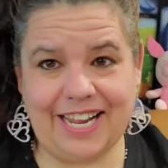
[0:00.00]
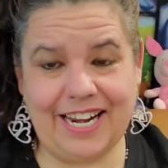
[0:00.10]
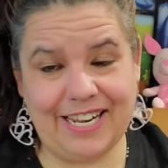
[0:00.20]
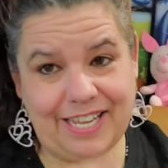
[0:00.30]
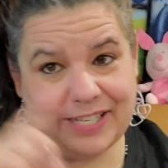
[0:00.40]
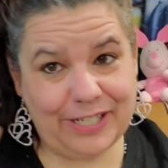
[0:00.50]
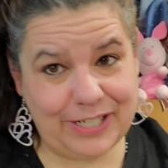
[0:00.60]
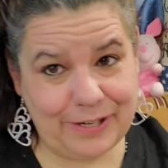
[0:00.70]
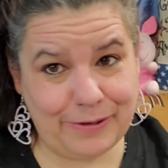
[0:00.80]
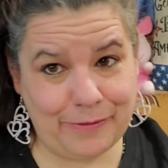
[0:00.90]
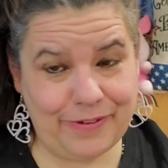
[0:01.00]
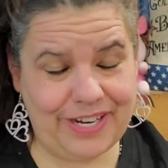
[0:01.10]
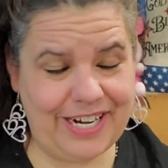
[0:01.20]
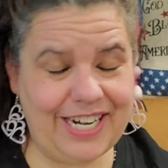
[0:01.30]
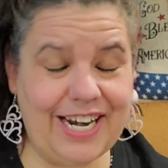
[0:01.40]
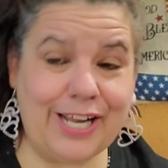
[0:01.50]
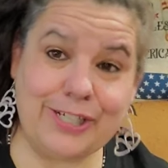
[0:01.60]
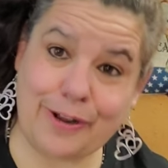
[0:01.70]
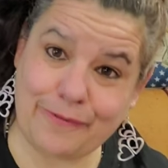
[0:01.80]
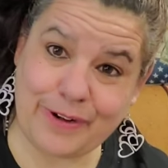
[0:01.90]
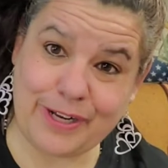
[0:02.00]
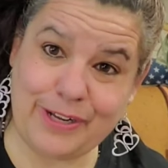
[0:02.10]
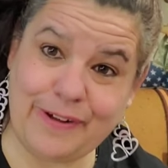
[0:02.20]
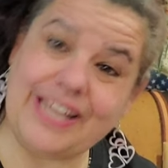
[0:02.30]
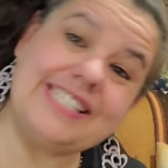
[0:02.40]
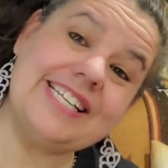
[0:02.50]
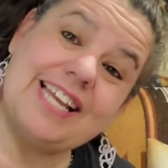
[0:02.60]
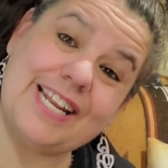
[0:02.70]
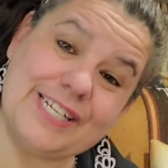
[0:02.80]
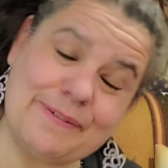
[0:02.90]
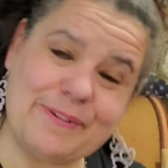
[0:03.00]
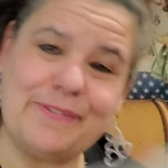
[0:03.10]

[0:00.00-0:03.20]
and it gets it shipped over here and I shop from the US and get it shipped